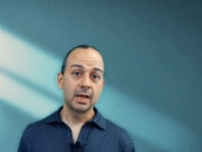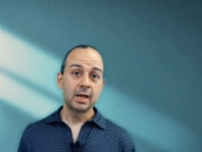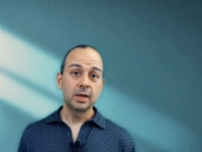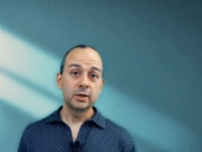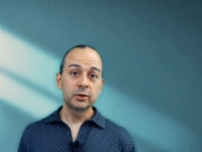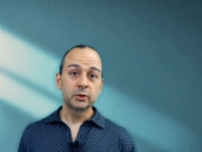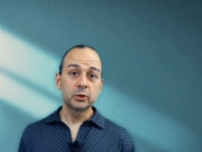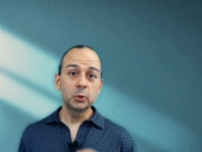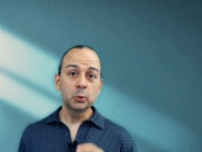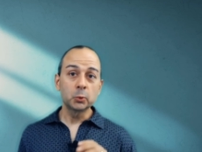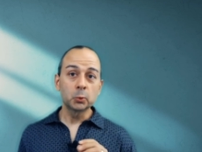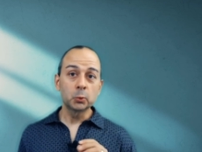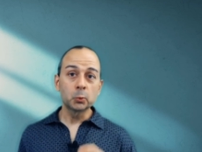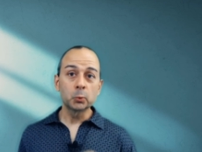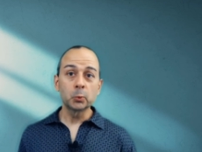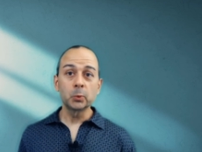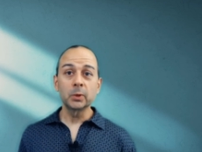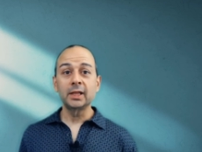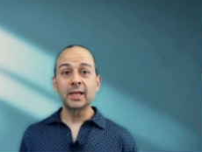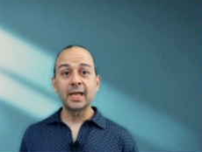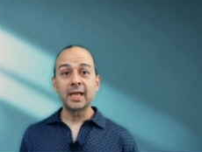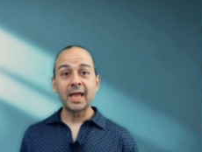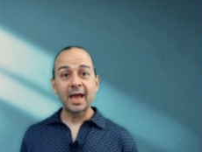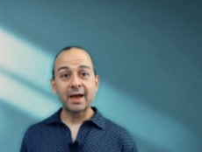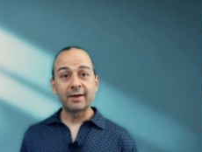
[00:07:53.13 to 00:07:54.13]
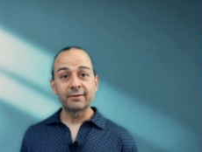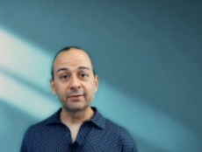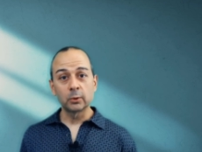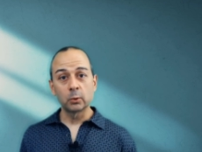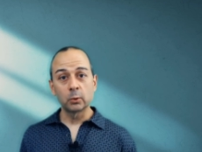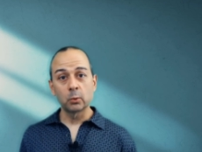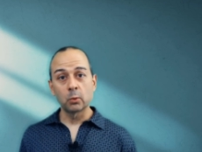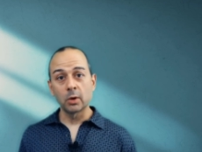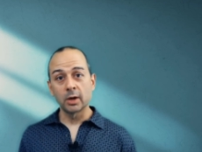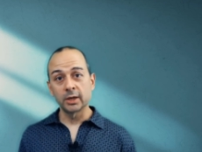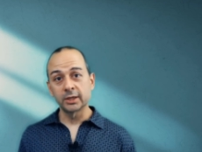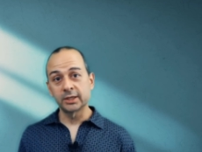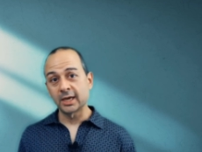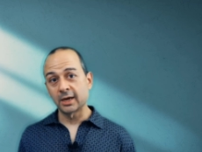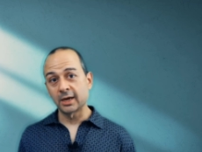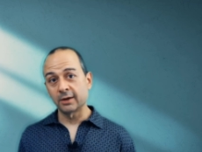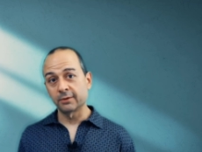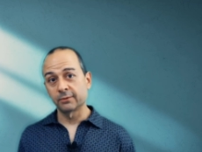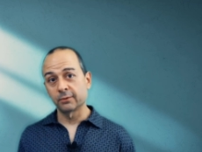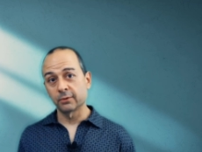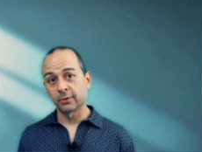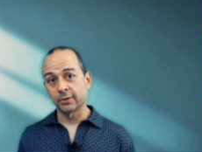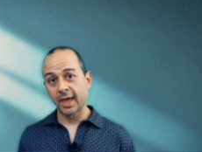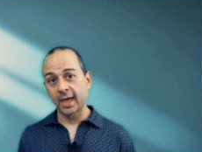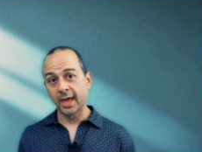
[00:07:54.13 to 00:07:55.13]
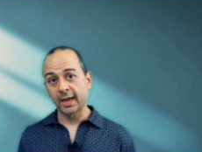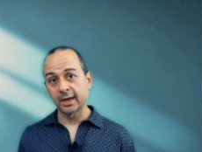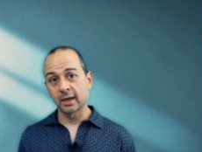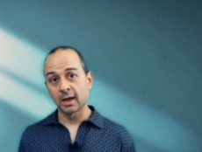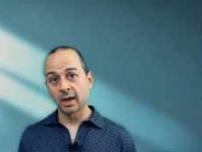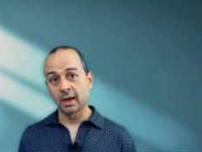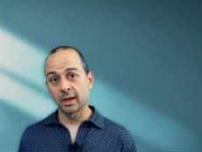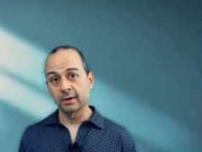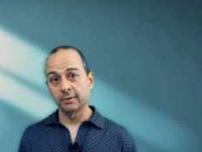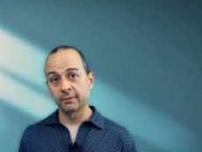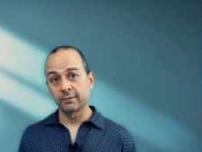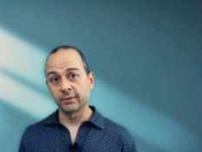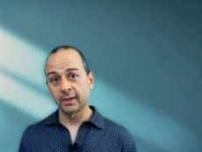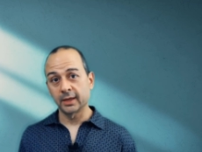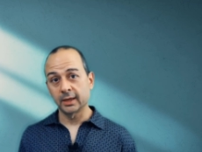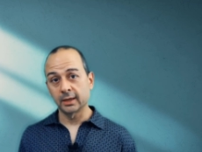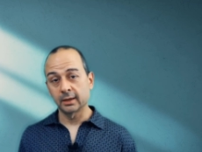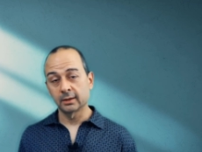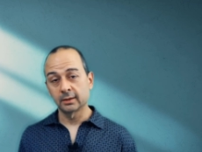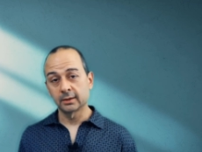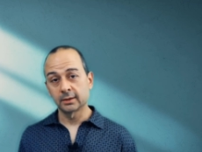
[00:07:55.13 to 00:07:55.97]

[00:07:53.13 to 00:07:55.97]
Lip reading: So you really have to watch out for that kind of thing.